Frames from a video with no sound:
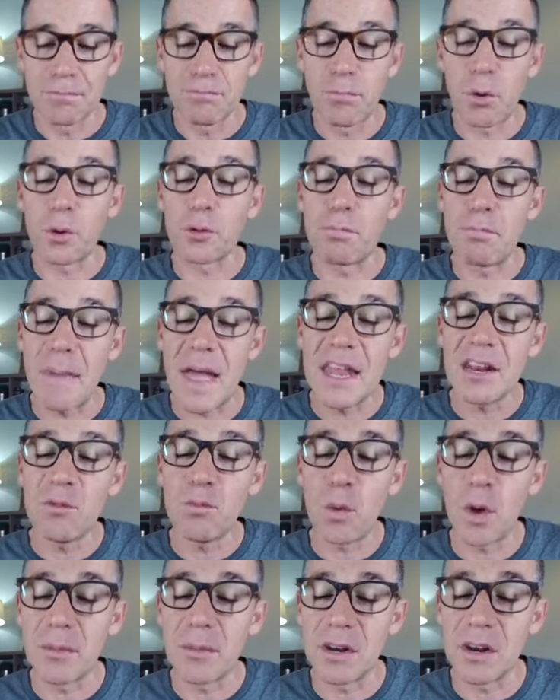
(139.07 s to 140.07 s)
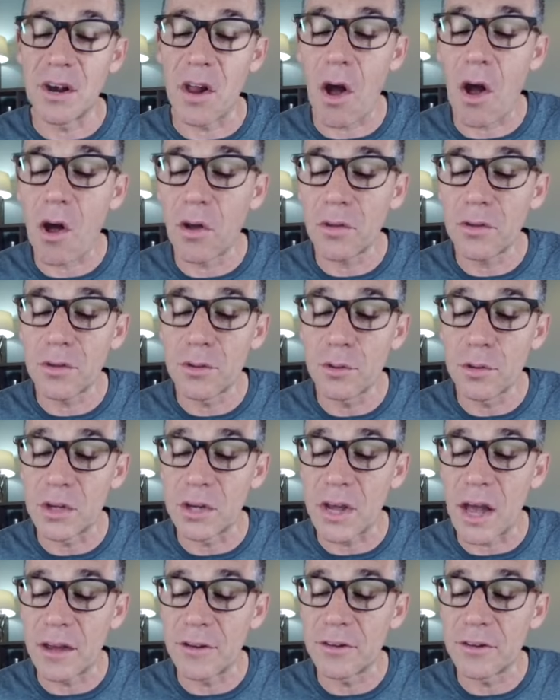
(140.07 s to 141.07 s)
both men and women and all who
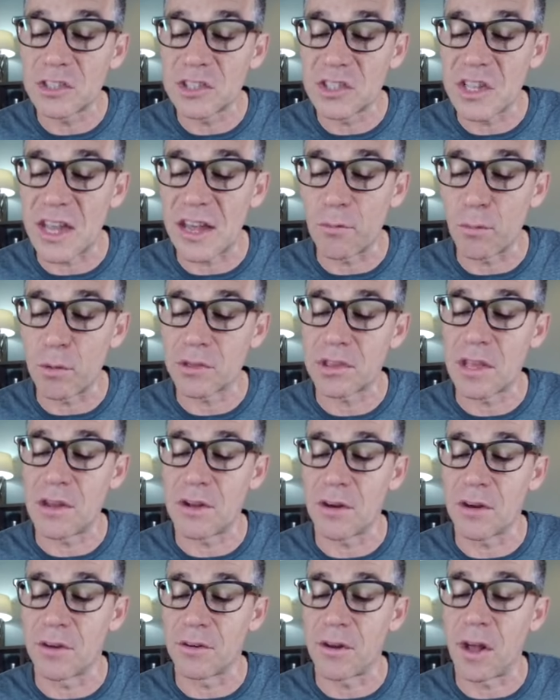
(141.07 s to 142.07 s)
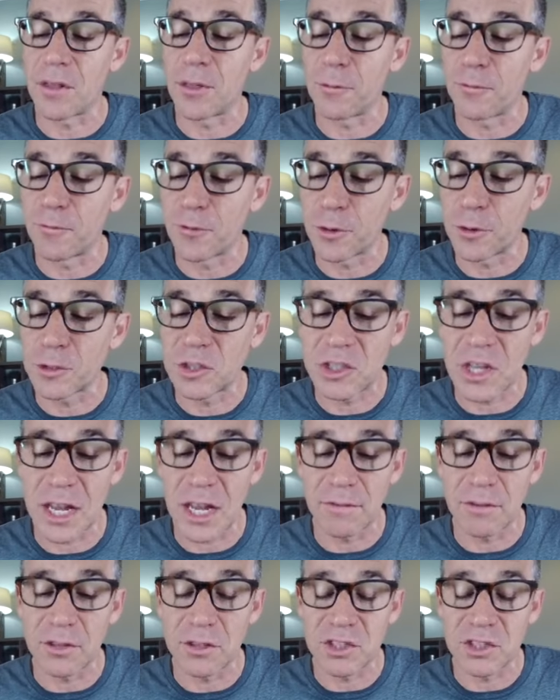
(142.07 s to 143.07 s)
could understand what they heard, on the first day
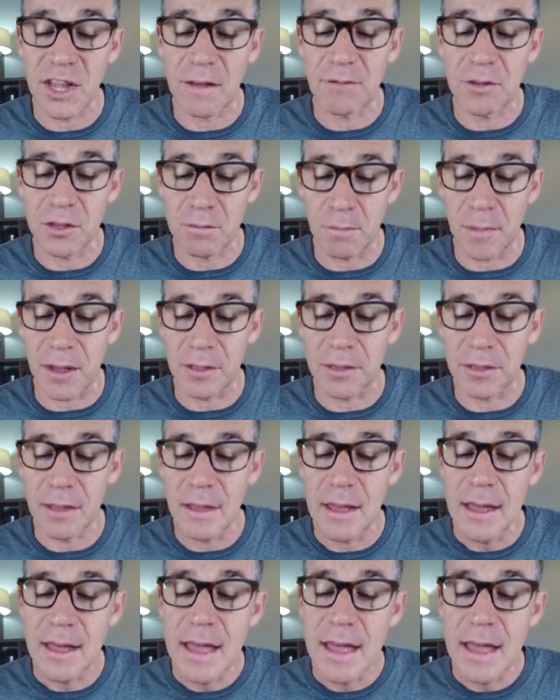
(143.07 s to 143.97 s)
of the seventh month.